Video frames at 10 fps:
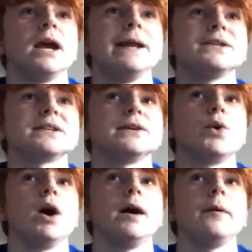
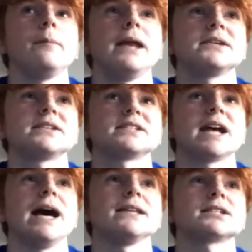into Ederson's
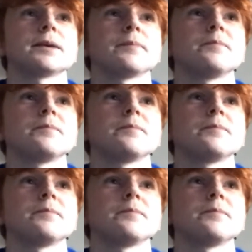hands.